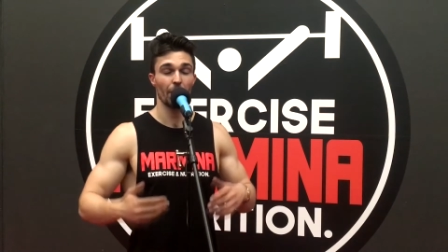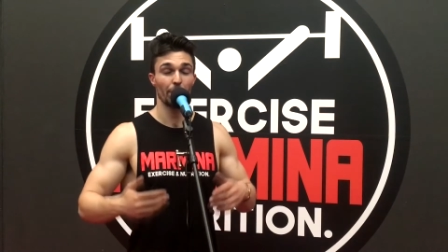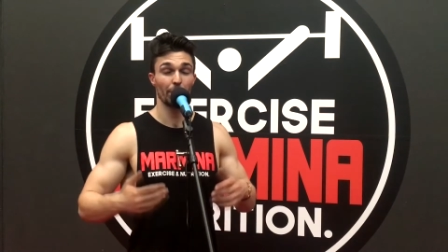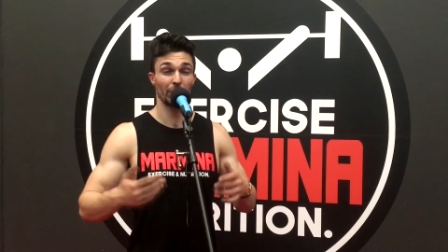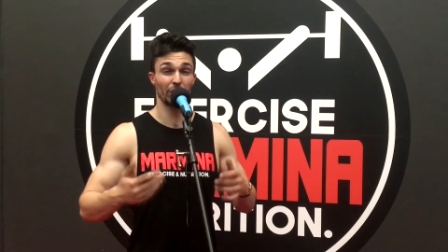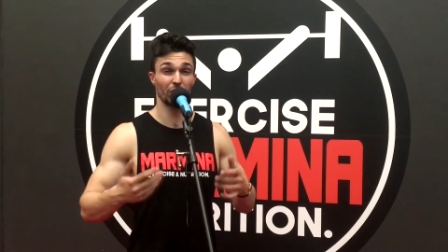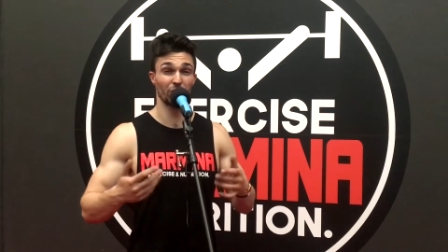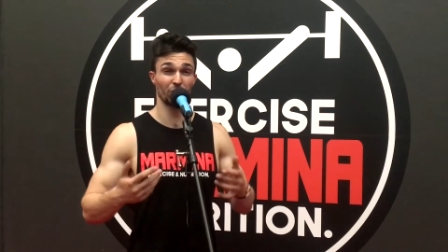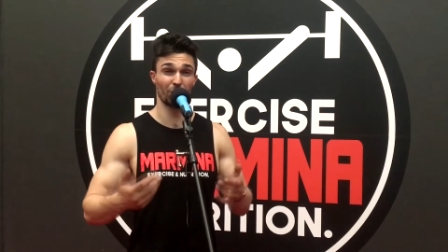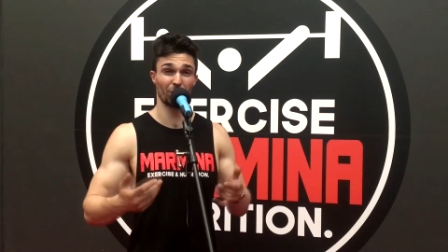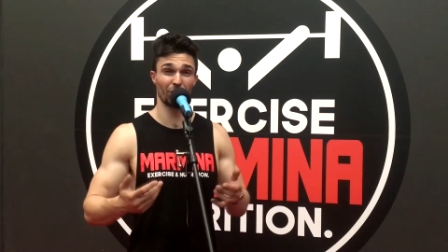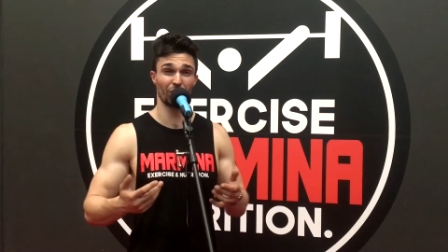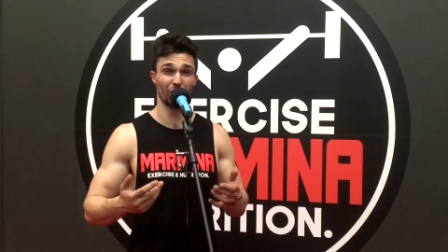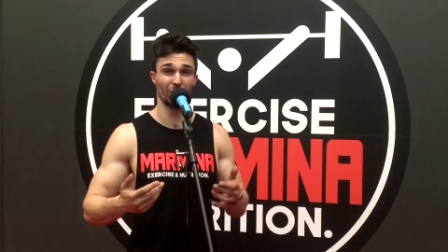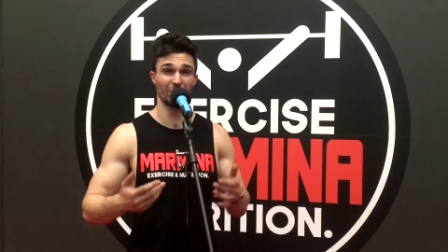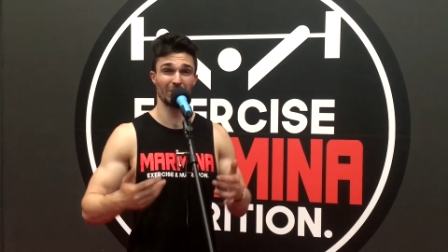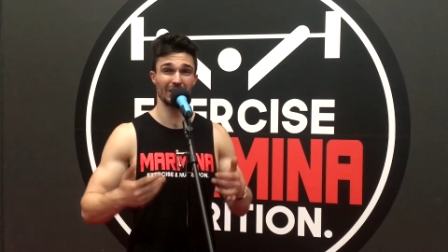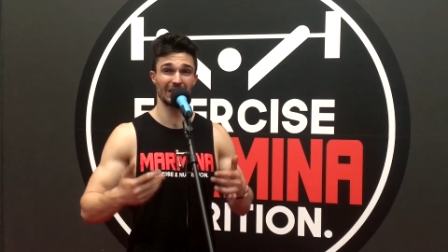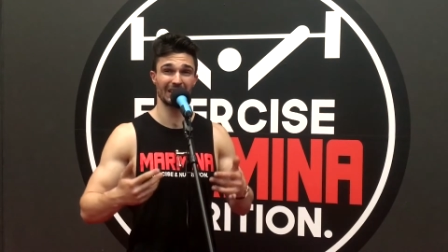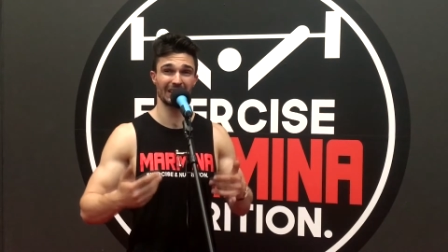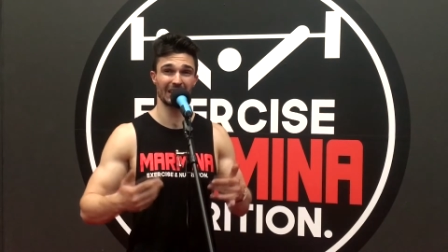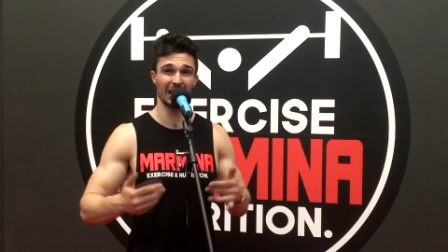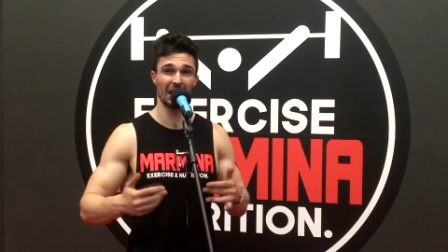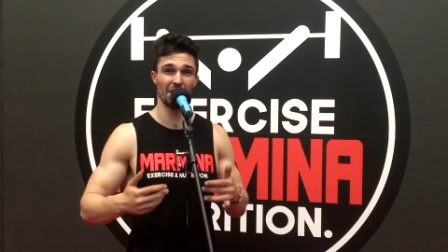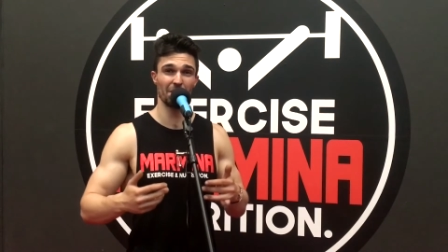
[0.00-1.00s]
but still performing the
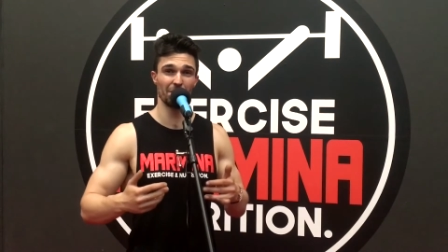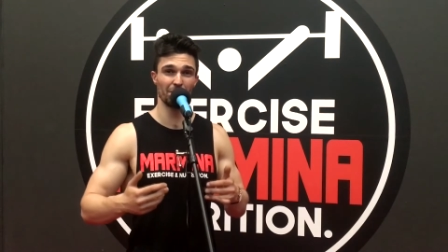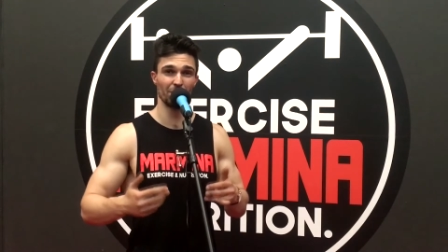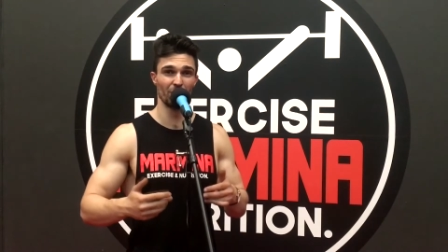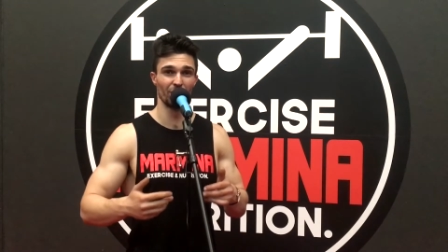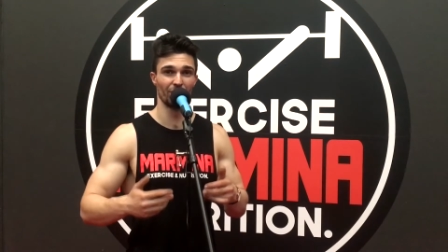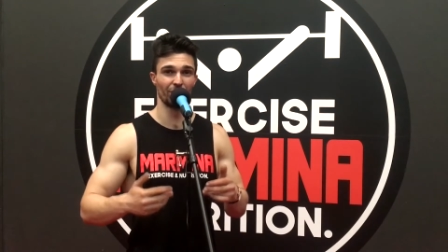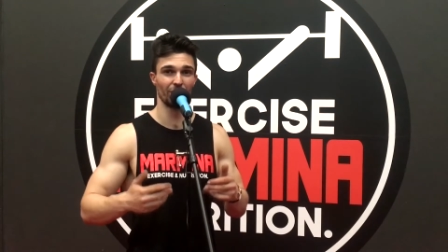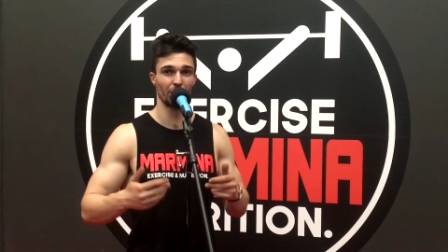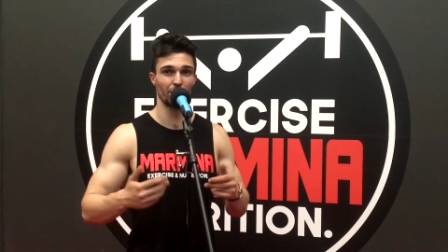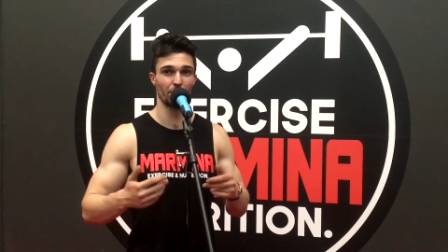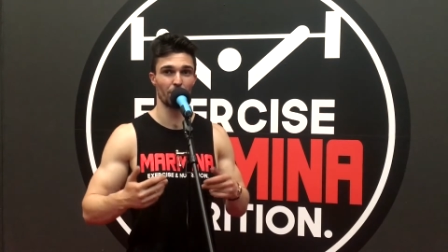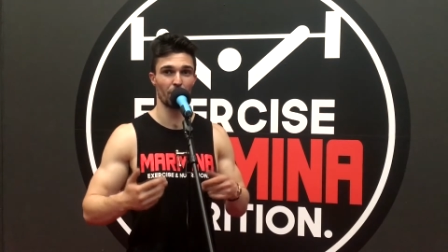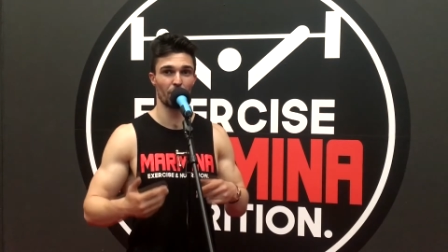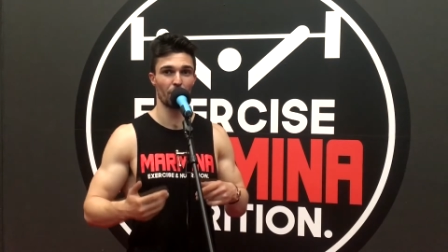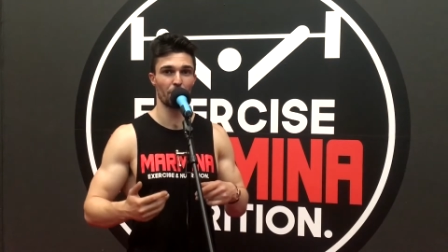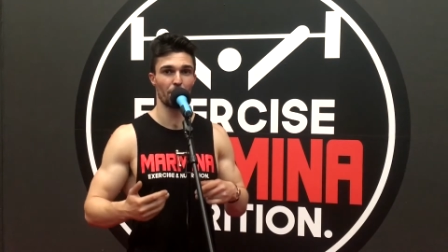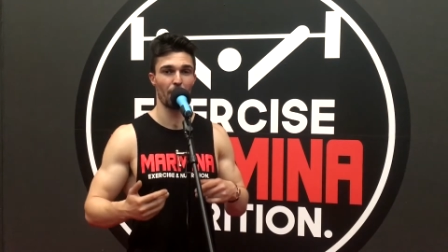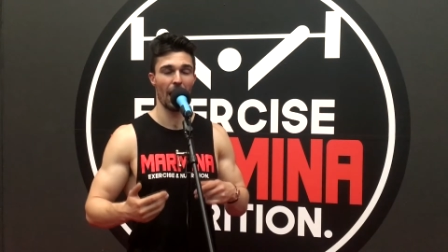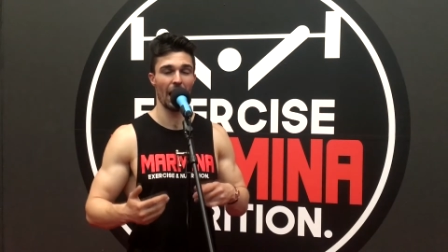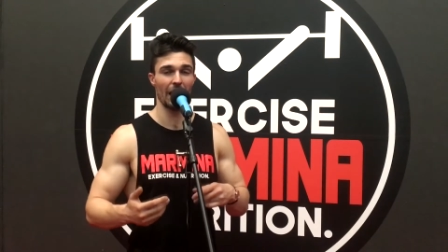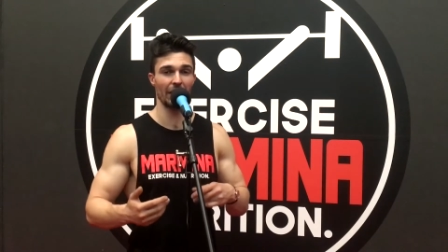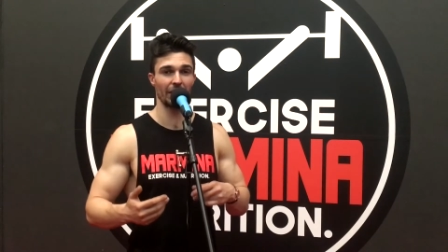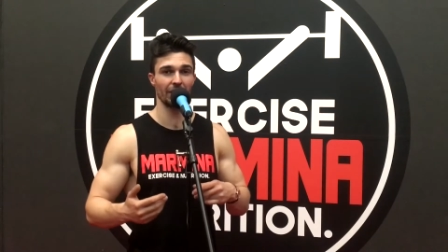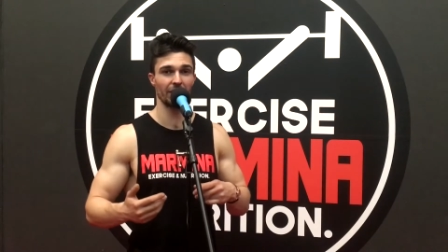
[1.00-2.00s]
same movement and motor
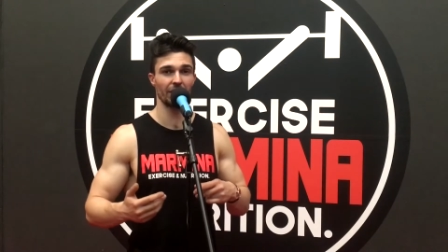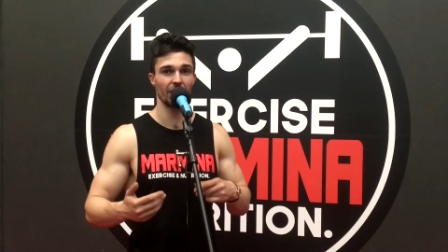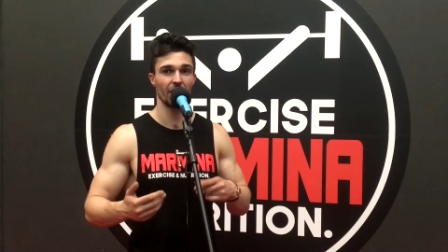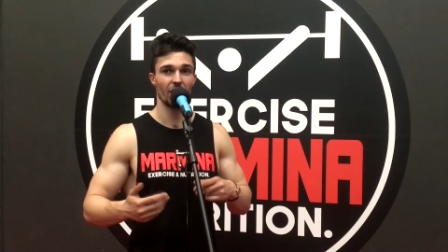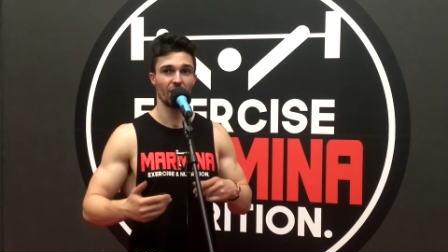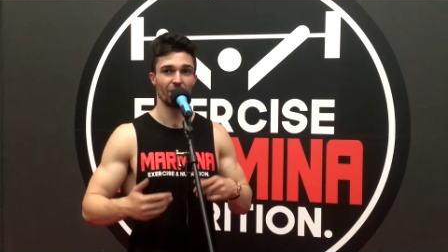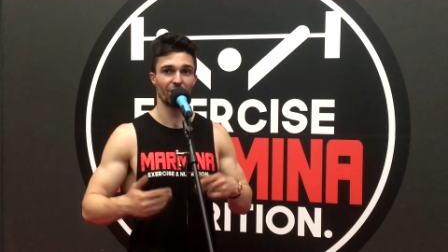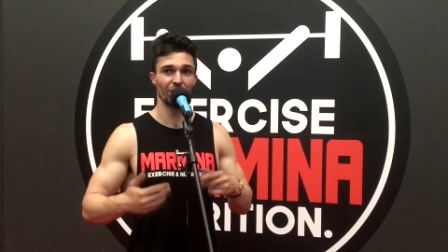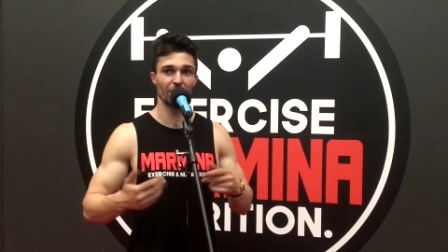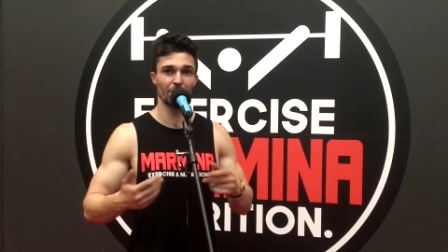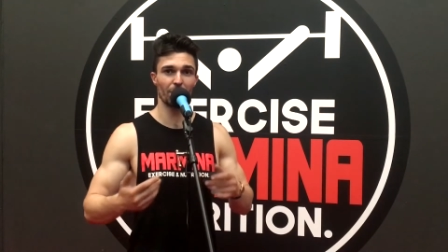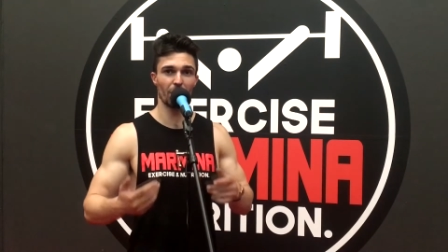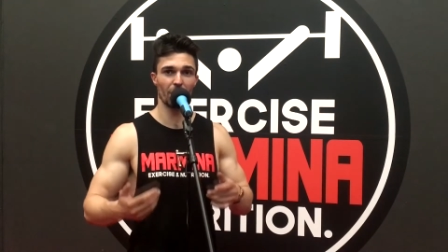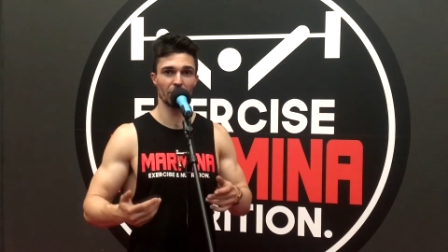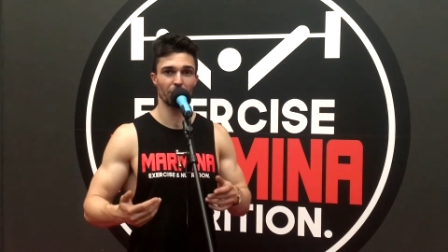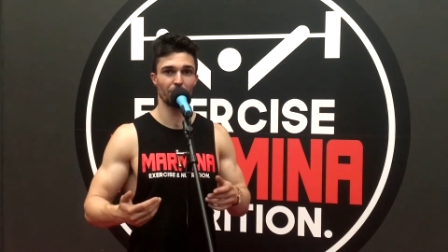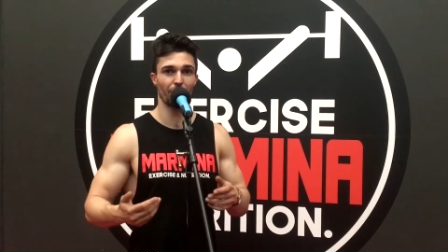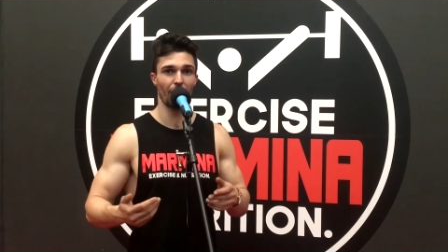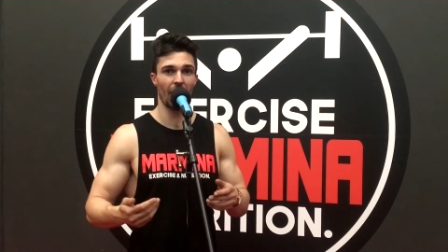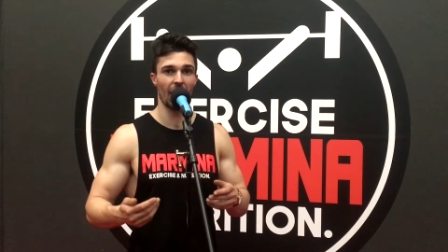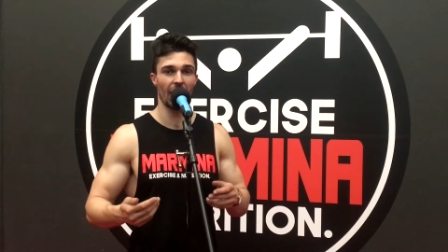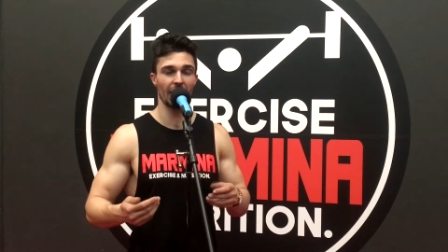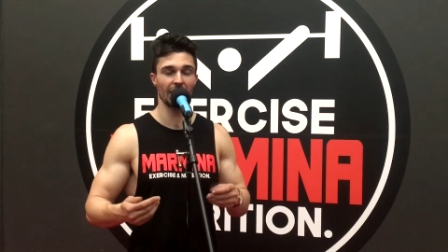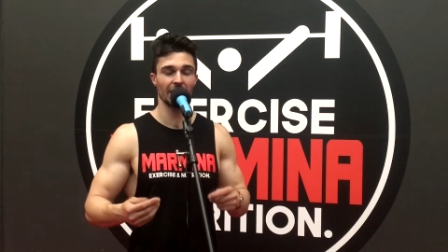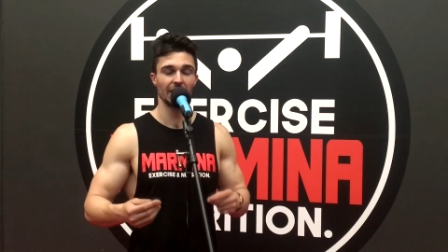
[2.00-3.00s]
pattern, for the most
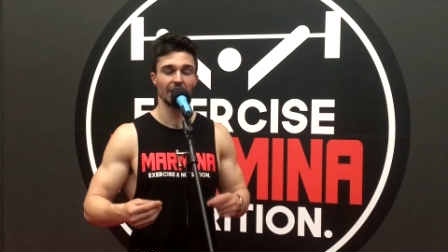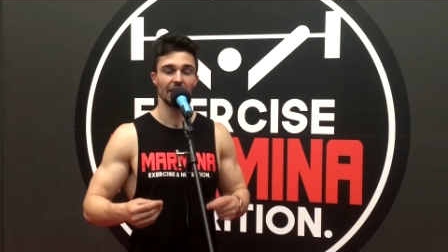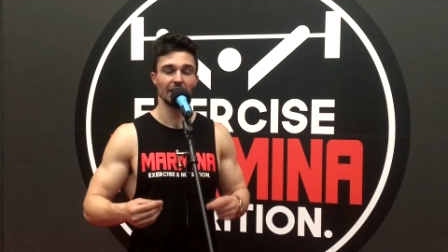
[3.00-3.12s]
part,